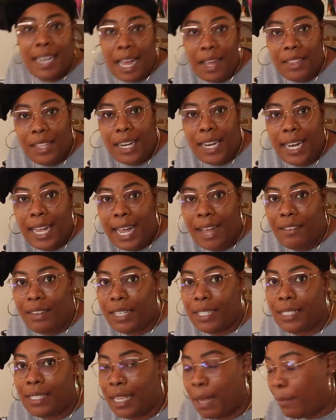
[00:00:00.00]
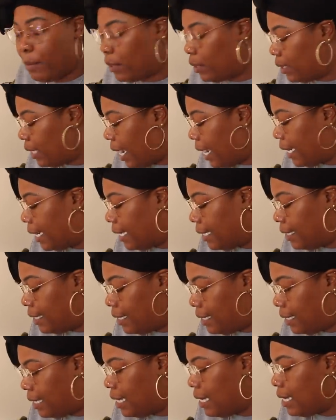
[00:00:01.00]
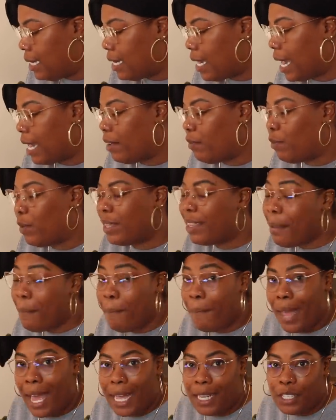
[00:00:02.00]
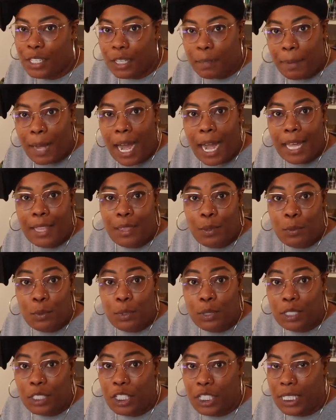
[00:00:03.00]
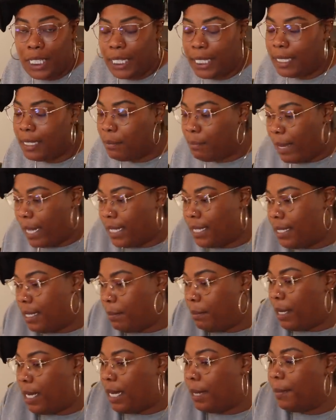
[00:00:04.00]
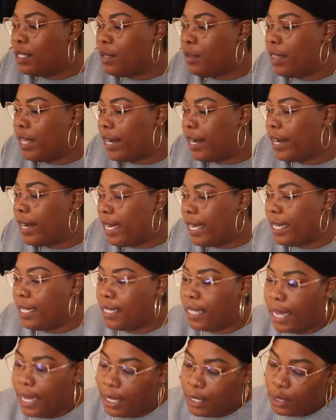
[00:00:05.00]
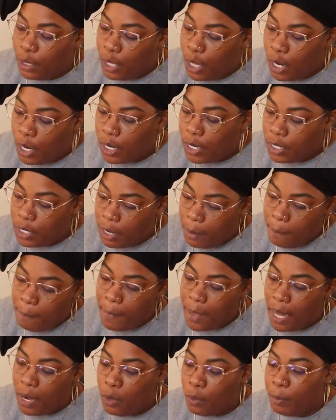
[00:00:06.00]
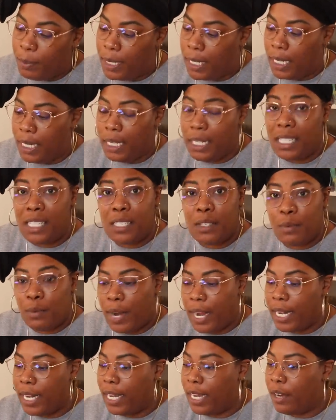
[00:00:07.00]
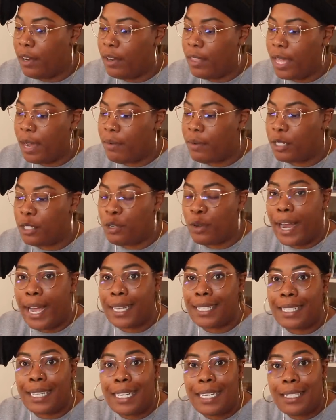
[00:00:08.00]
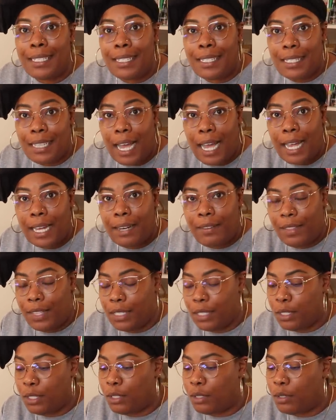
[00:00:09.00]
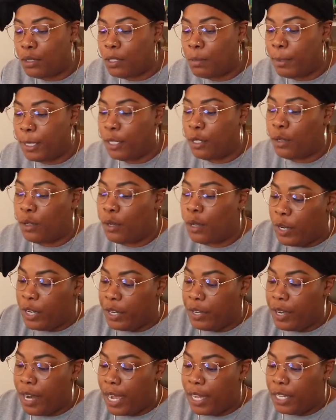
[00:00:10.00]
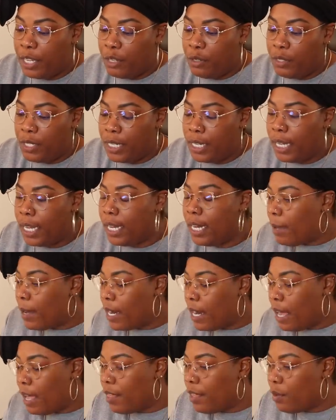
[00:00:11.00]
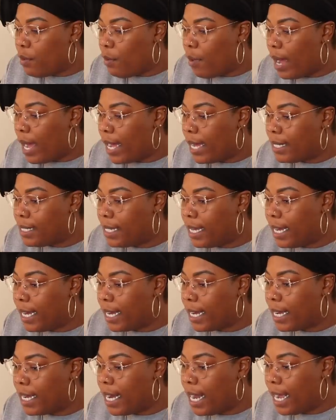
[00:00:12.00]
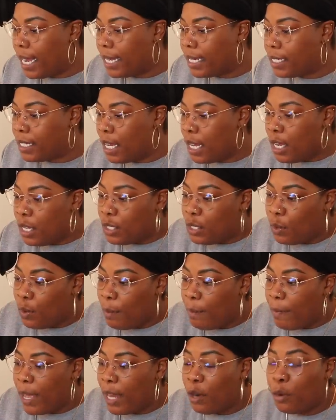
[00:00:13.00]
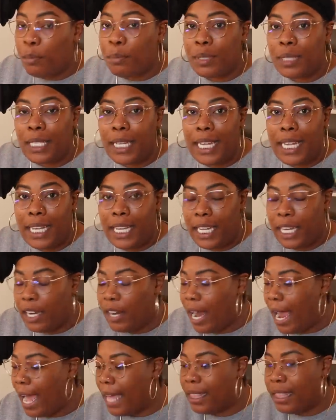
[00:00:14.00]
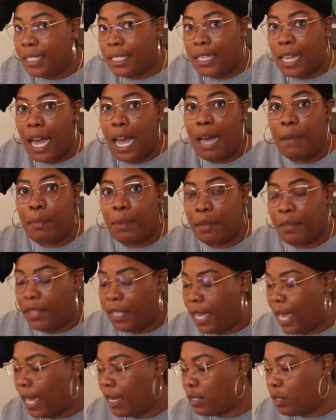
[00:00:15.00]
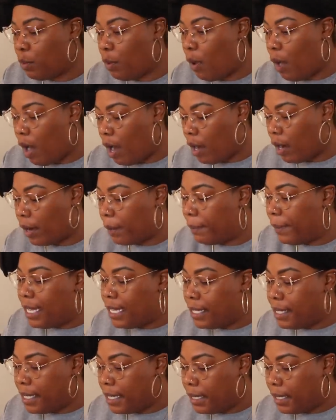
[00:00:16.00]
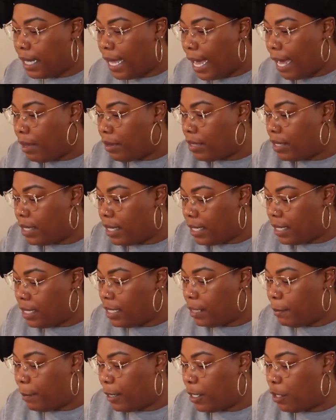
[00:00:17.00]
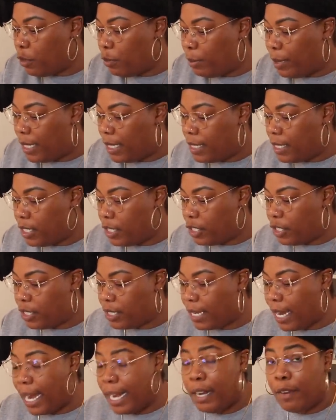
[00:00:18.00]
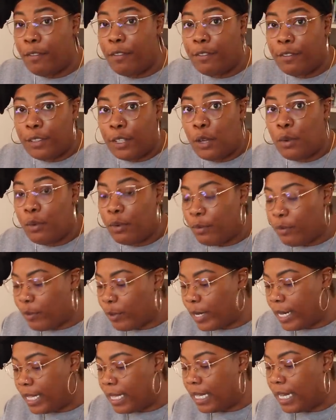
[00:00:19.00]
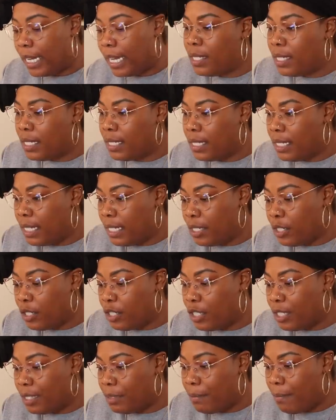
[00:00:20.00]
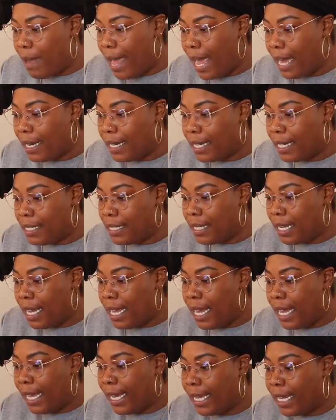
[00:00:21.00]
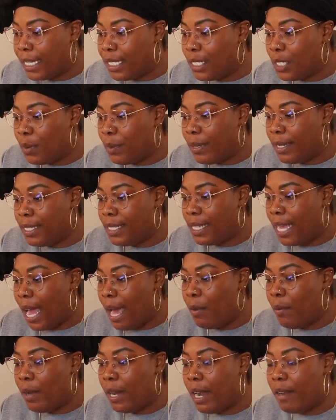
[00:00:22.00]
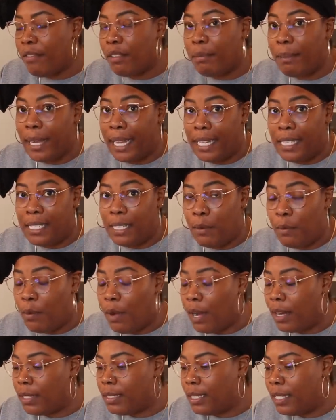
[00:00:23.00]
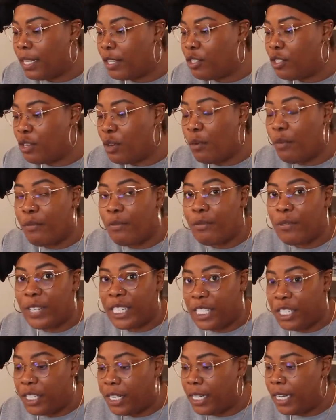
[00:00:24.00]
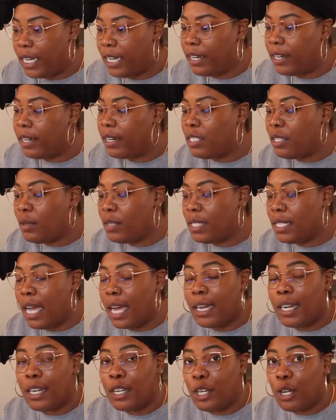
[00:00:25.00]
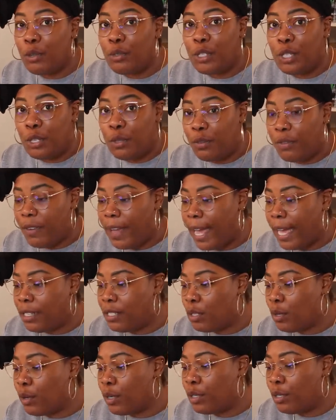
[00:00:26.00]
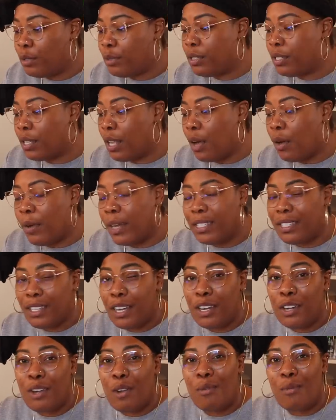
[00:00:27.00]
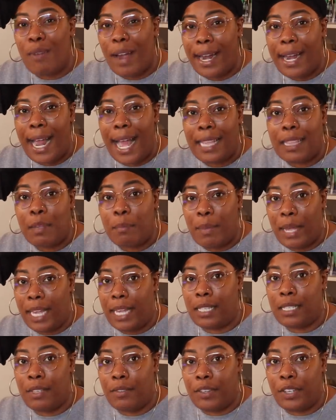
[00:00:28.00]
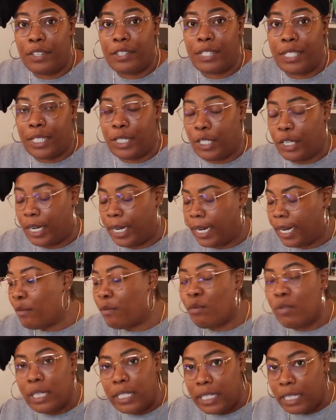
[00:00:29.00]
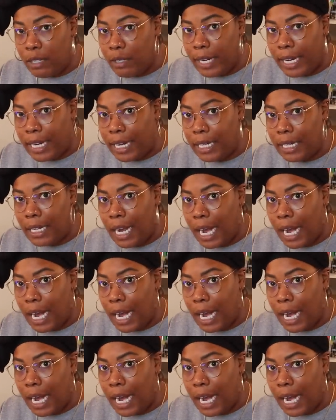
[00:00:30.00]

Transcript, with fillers: Now that I have it assembled, I can see kind of what the magic behind the wool jeanie is meant to be. So there is a large metal piece right here that retracts inside of this little spindle when you're not using it, but otherwise it connects to a metal plate here at the top of the actual arm. This allows this spindle piece to just kind of float freely. Since these are just magnets, it can twist at whatever pace it wants. There's no friction here, so it's not gonna go too fast or too slow. It's gonna go right at the pace of your stitching. Really really great in